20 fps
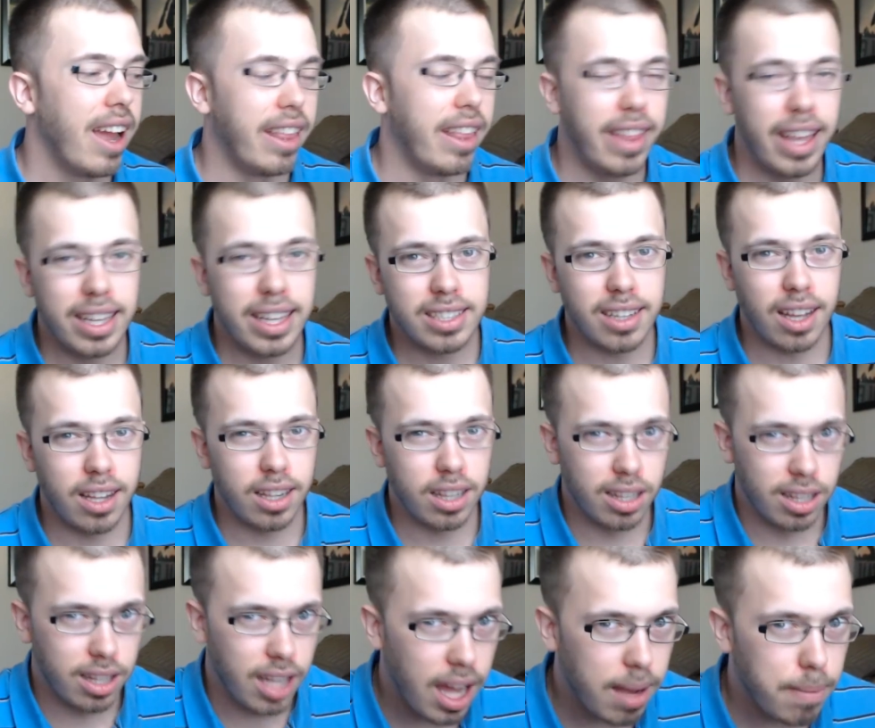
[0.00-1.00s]
And that's a
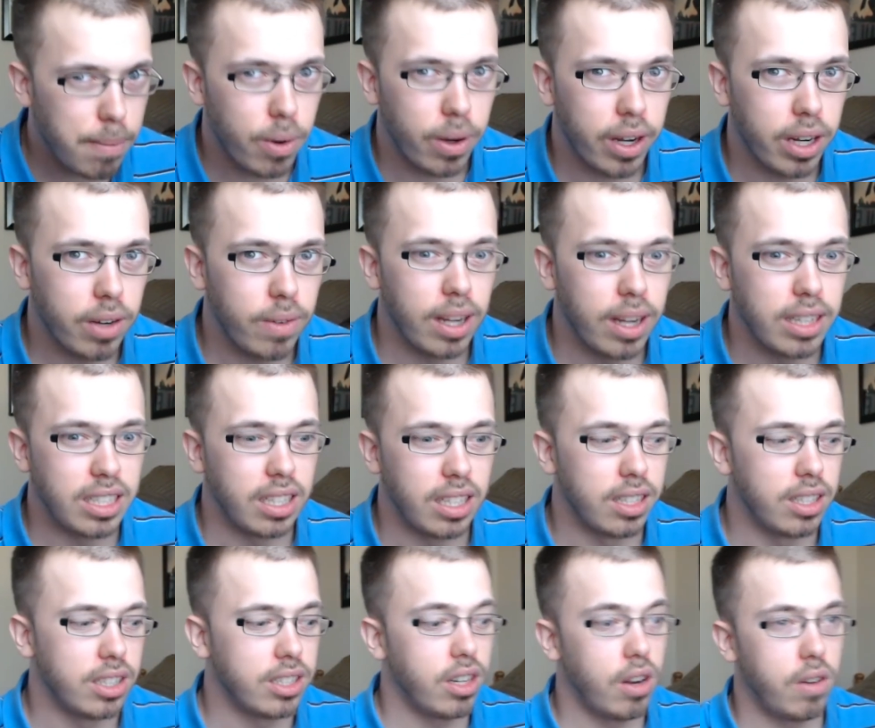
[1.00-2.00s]
lot more interesting
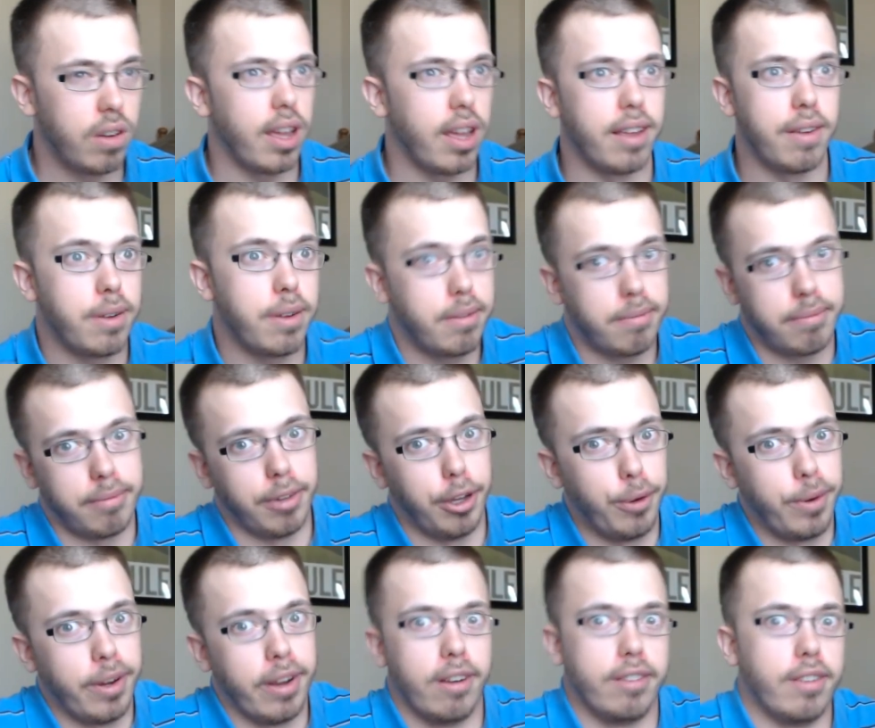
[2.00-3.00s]
than just, oh yeah,
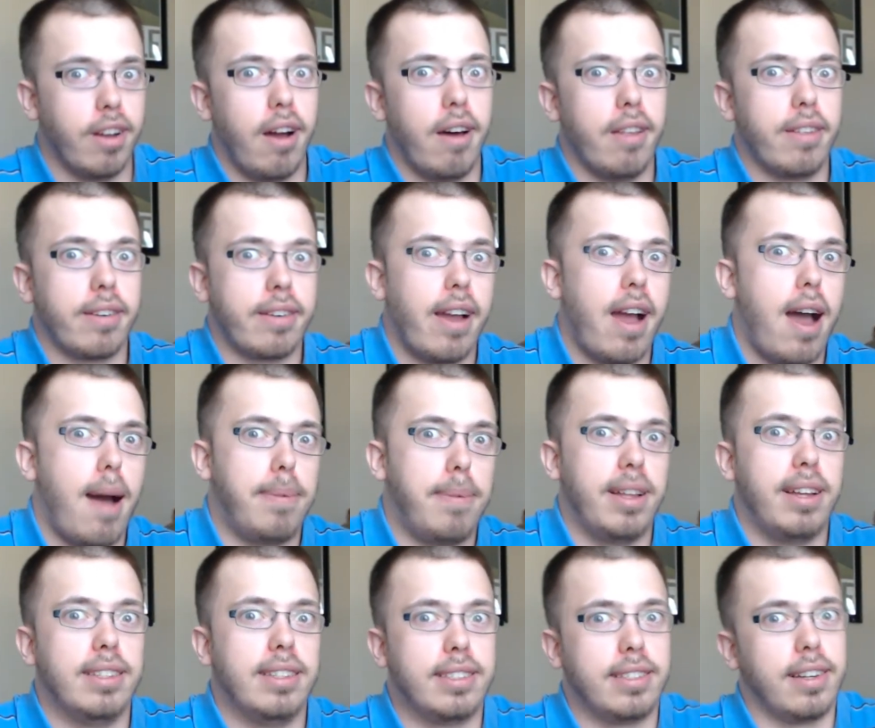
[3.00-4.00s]
you killed all the
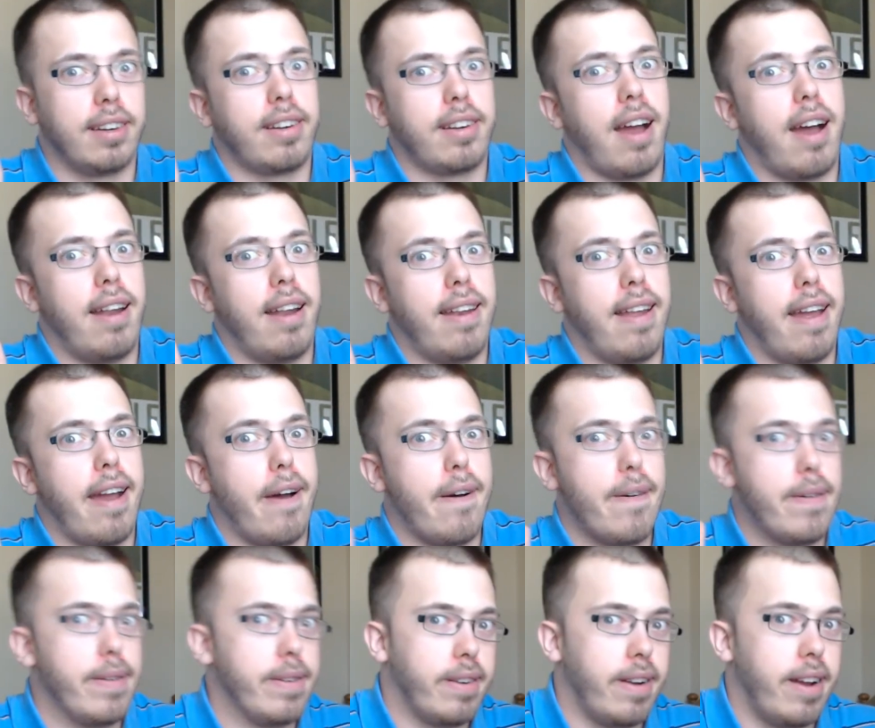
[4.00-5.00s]
goblins, they're gone
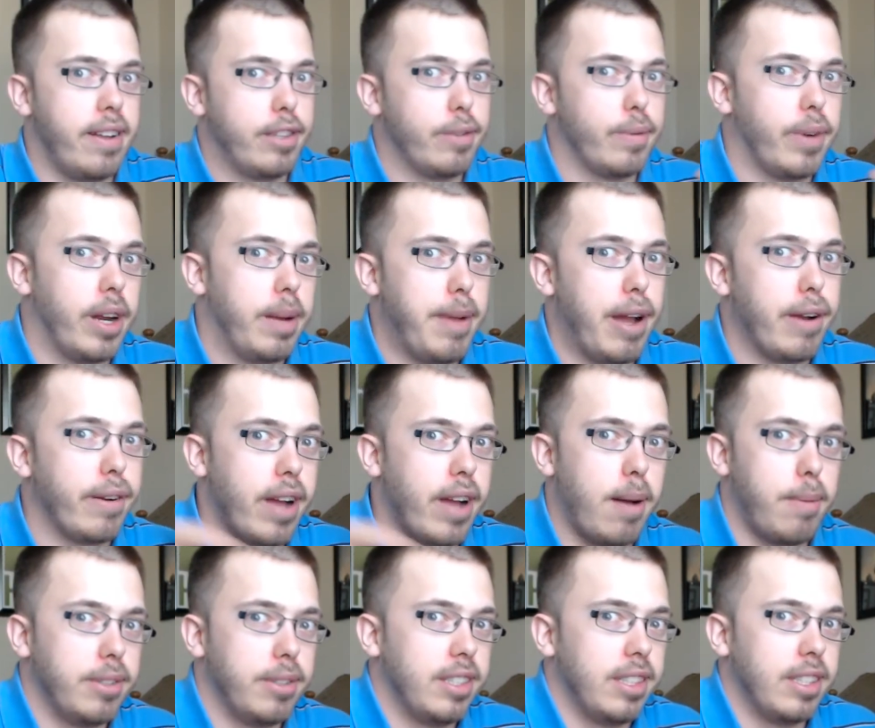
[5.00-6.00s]
now, you don't have to worry about
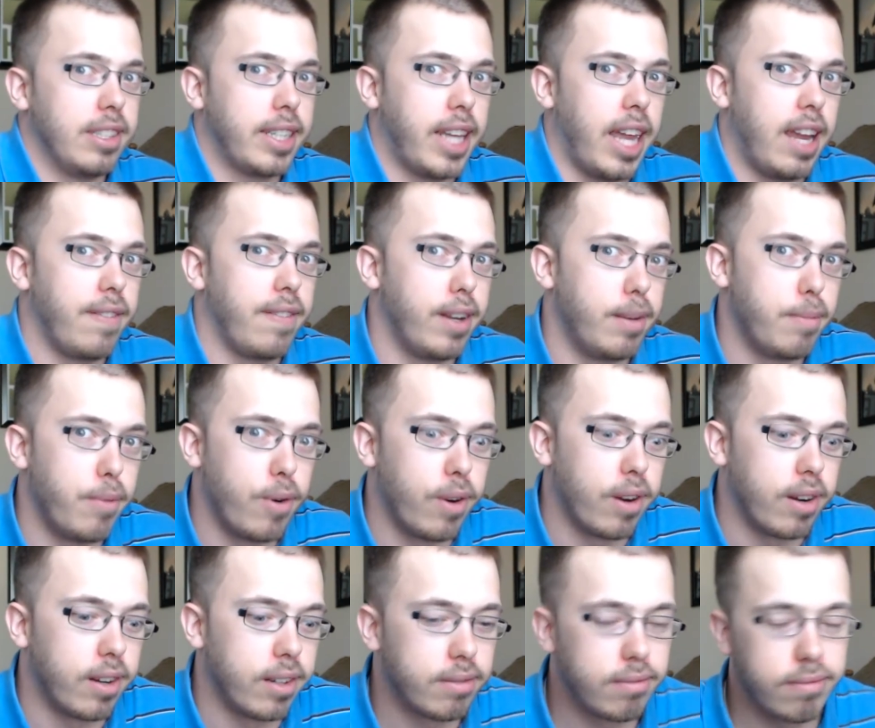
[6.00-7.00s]
goblins in this cave
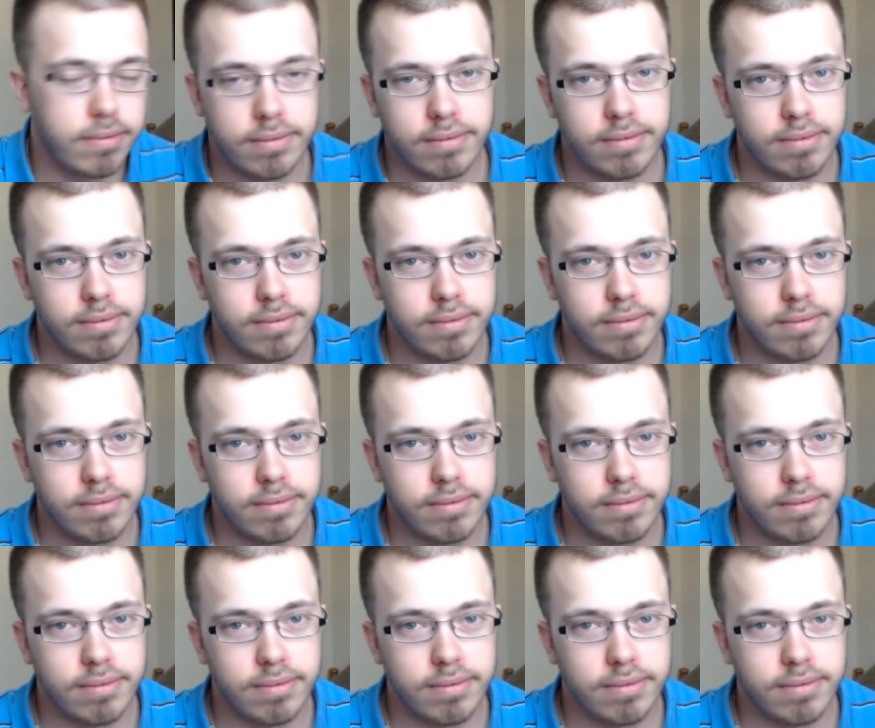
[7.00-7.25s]
anymore.